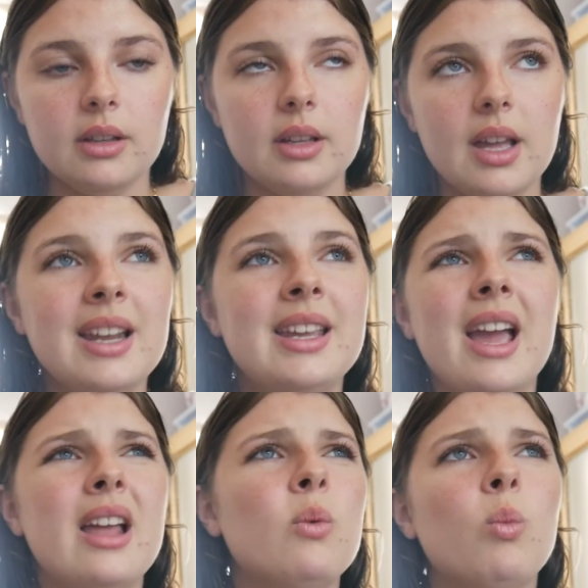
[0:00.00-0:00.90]
And
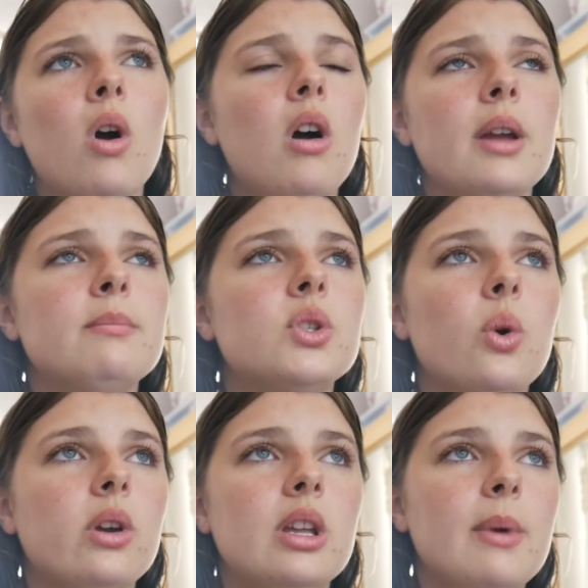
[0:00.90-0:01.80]
again, what I'm
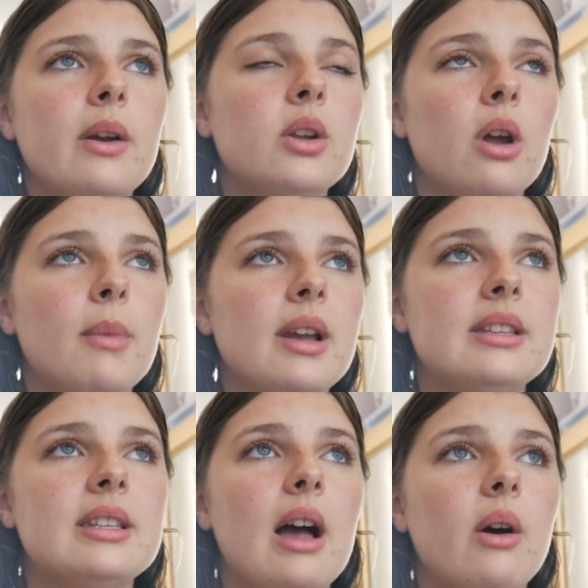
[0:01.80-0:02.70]
talking about, you know,
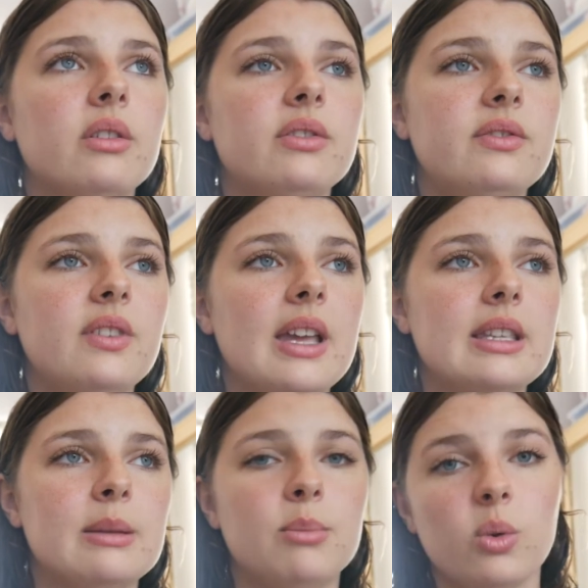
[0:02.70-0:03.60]
myself,
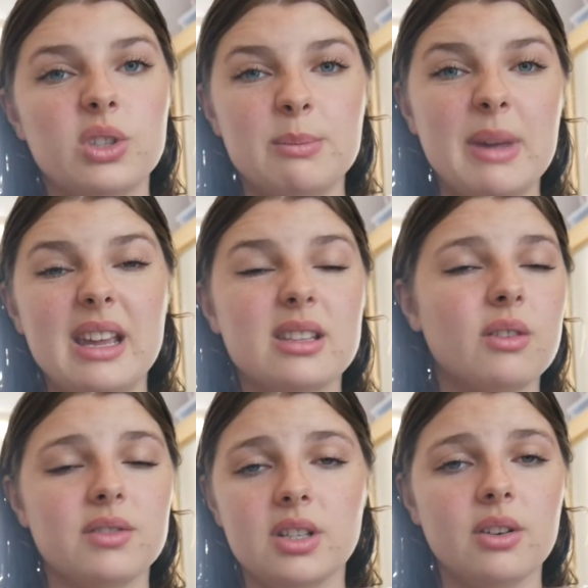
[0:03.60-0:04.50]
it's important to me. It's
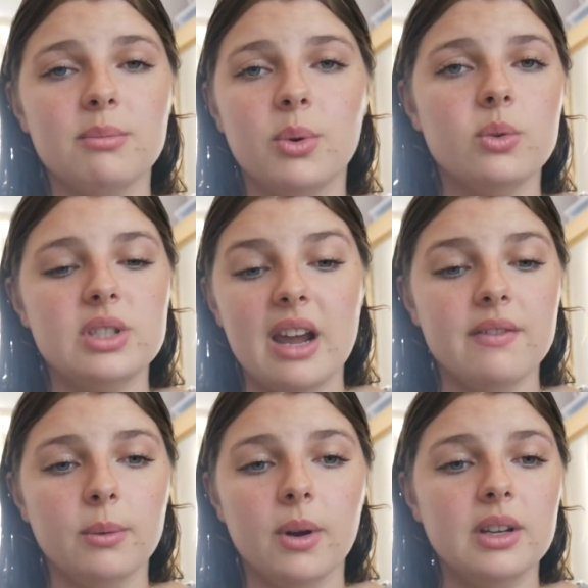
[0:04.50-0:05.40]
obviously not important to
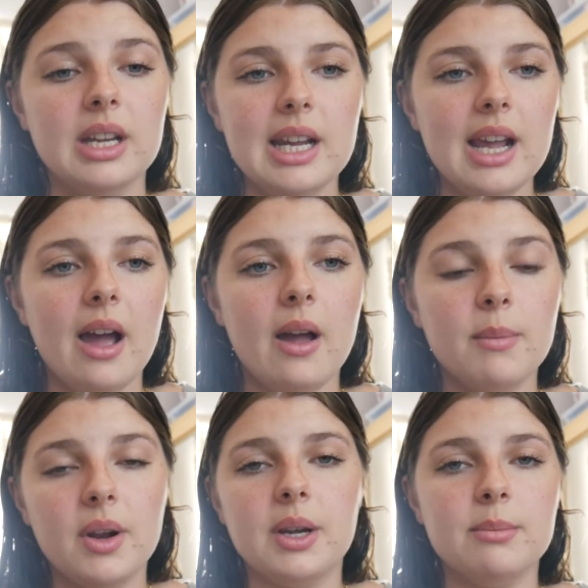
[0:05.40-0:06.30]
everyone,
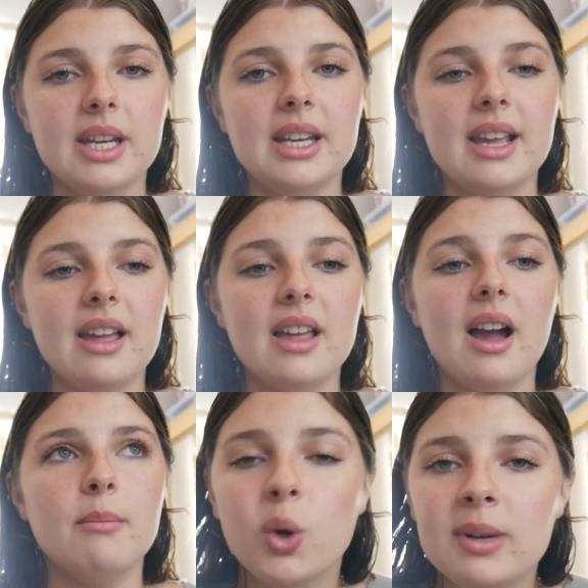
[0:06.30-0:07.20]
and I completely get
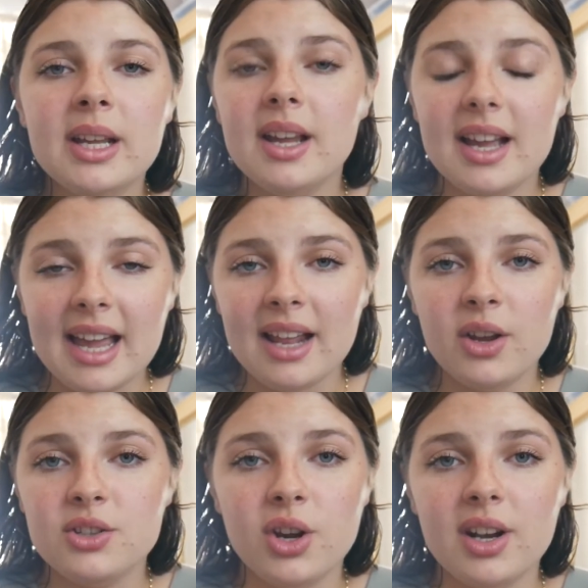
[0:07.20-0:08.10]
that. Normally, again,
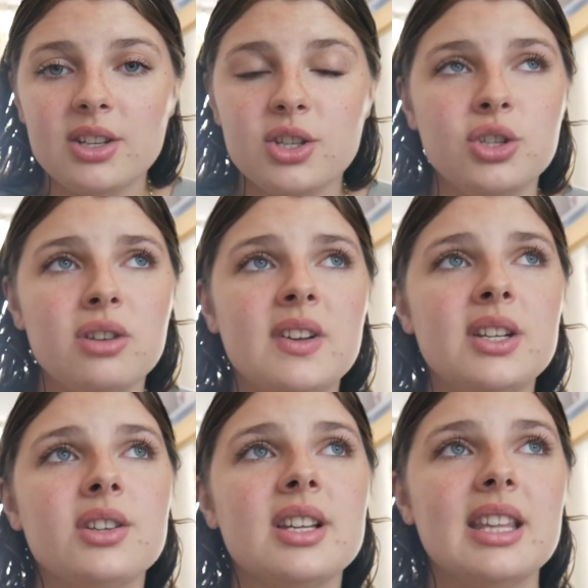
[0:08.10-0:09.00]
I don't actually do
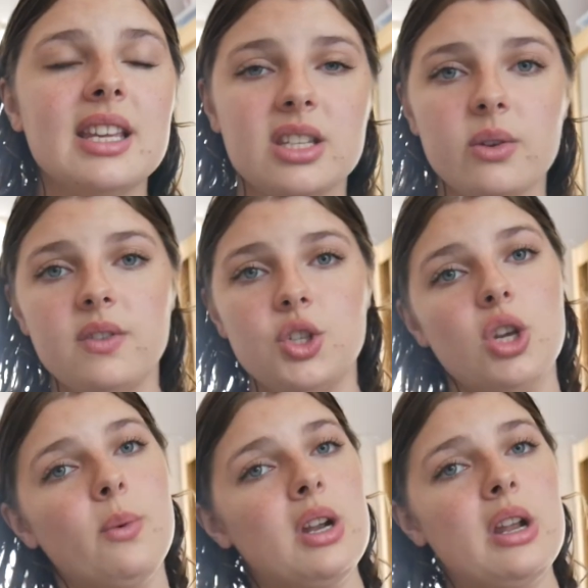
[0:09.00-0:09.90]
videos like this. So if you
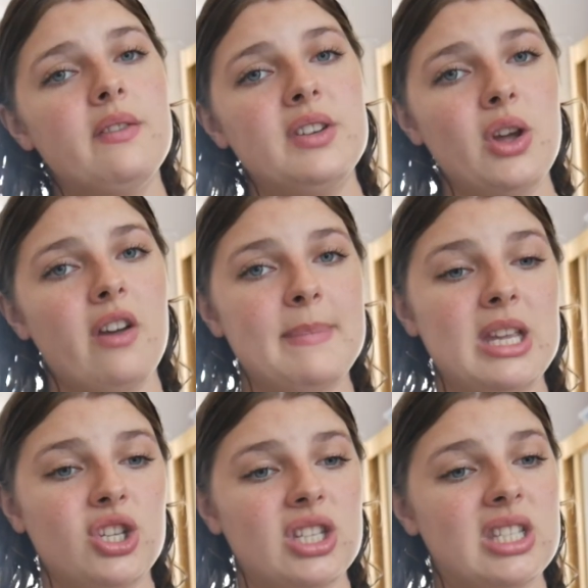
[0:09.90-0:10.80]
do want another video of
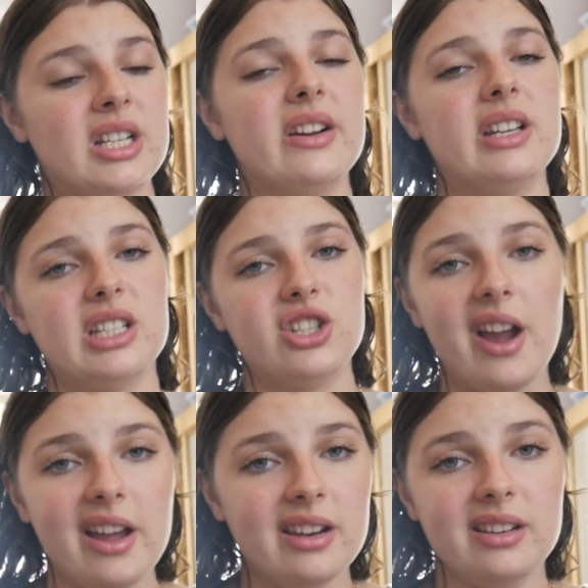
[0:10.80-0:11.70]
me just, like,
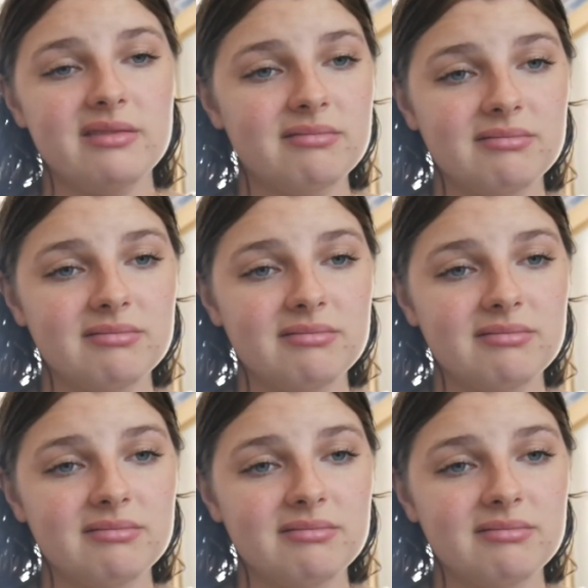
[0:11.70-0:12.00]
chatting,